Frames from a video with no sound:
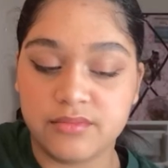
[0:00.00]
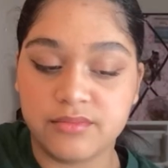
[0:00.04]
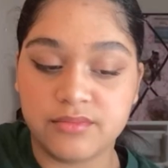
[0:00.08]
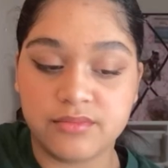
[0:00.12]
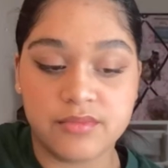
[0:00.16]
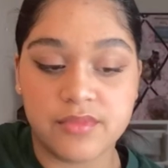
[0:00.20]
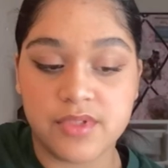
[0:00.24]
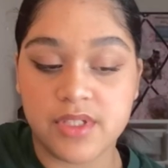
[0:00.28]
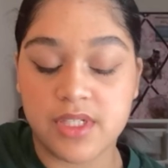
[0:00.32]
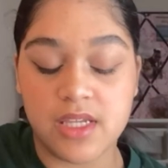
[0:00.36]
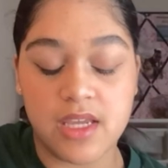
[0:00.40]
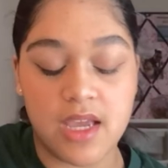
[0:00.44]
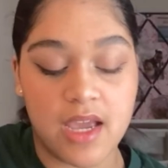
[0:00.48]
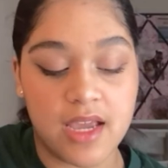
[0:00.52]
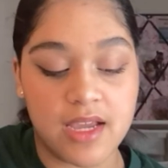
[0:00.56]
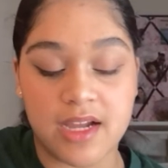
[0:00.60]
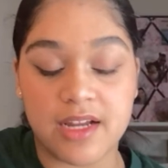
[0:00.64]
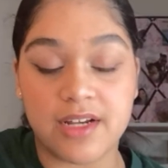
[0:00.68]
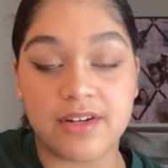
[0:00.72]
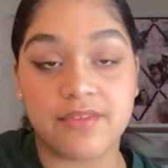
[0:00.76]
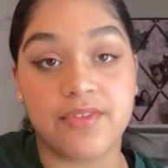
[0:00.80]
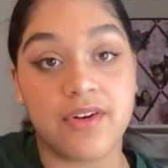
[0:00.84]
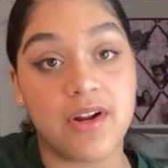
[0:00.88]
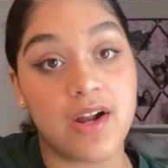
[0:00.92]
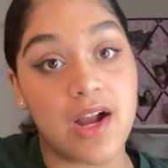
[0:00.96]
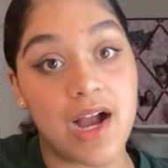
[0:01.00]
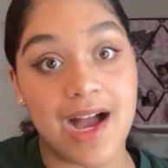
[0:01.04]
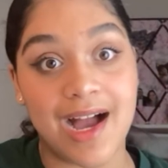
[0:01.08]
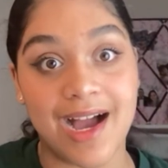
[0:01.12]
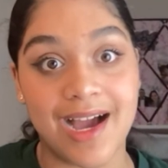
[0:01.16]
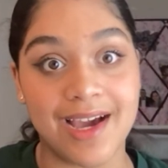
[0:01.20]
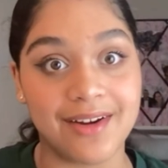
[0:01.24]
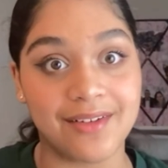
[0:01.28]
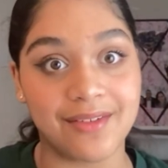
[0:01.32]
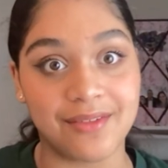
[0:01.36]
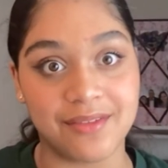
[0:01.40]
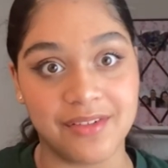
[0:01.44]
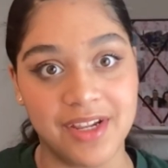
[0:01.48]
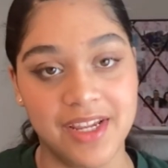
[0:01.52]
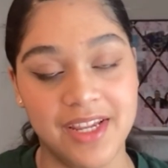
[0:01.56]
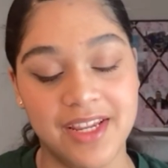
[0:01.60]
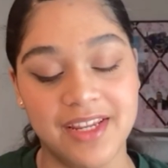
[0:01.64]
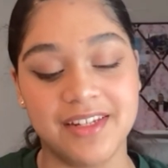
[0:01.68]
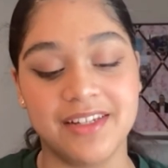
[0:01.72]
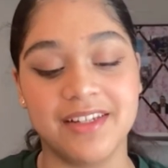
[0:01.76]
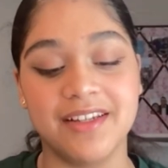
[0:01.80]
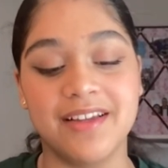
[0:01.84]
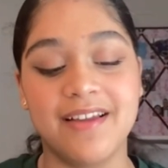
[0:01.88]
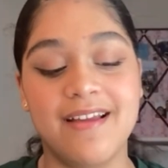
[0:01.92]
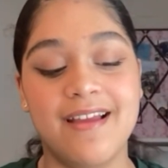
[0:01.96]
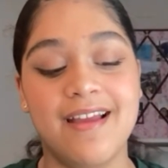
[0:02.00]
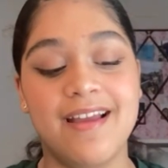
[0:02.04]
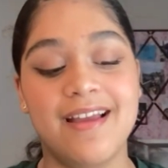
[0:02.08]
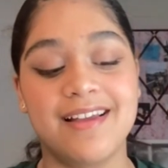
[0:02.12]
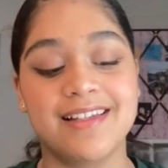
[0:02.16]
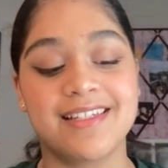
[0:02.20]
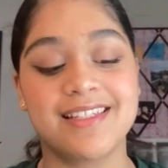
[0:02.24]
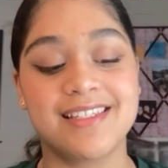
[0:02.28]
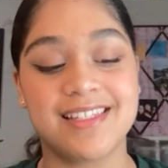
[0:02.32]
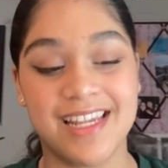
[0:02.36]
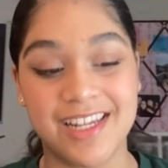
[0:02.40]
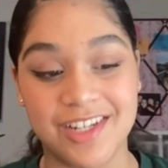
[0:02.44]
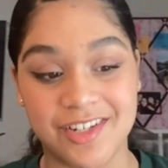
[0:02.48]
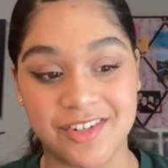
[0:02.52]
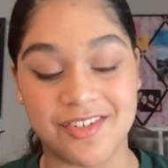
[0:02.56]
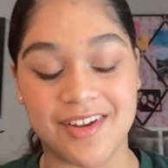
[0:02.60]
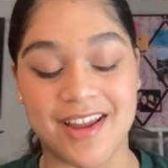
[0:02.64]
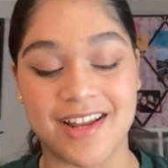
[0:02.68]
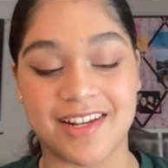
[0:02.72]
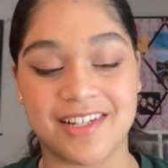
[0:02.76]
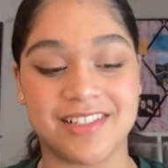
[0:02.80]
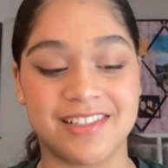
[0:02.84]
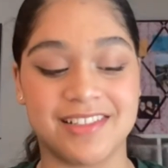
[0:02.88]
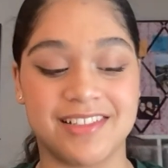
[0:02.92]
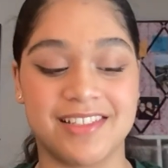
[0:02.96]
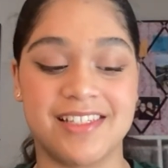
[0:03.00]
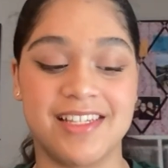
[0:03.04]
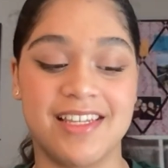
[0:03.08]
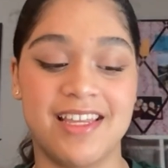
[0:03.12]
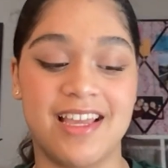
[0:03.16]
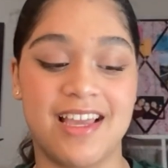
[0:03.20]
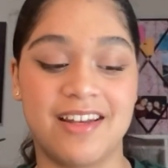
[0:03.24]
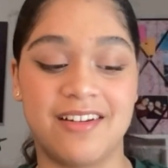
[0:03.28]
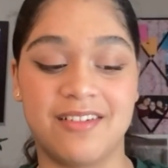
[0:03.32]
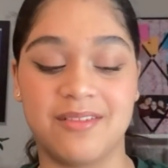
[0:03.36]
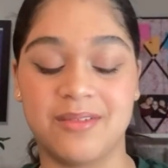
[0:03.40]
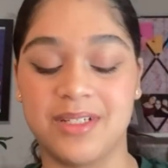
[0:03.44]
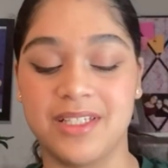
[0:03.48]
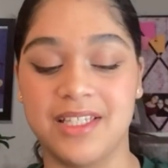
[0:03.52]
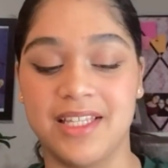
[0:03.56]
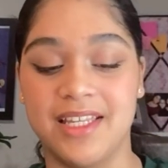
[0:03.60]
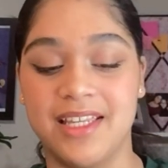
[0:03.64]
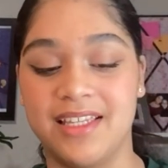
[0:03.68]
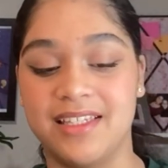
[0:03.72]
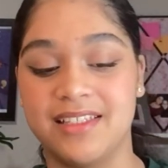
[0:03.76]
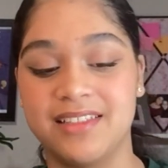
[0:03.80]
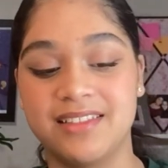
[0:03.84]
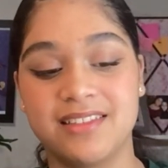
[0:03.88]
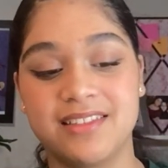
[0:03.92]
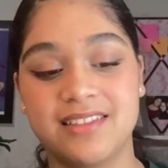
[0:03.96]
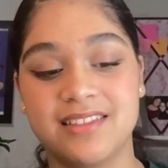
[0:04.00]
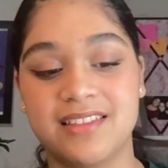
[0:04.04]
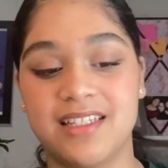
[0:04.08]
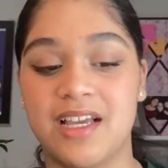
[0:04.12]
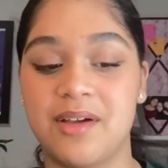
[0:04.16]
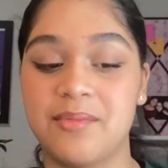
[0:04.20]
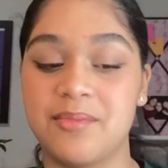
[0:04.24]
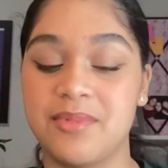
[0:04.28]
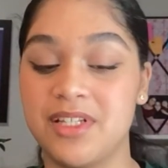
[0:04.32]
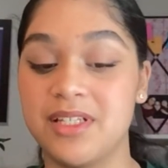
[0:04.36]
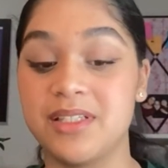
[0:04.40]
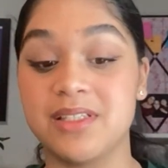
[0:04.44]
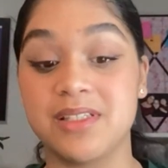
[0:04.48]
See, I kind of forgot how to read stage direction. See, I don't really, it's